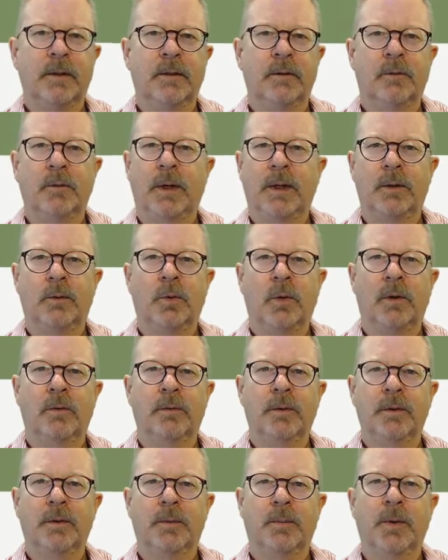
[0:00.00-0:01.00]
a great
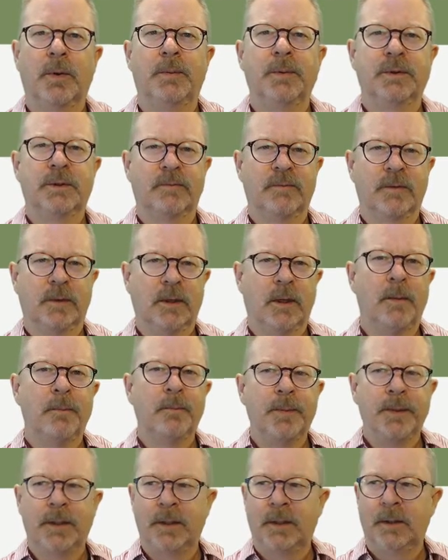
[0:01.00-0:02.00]
quote, the purpose of a
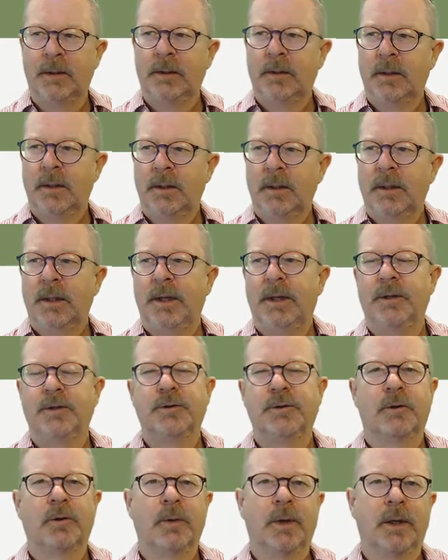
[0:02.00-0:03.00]
company
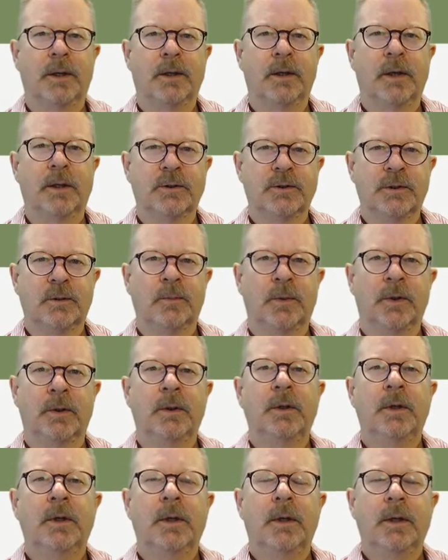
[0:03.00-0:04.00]
is to create a customer.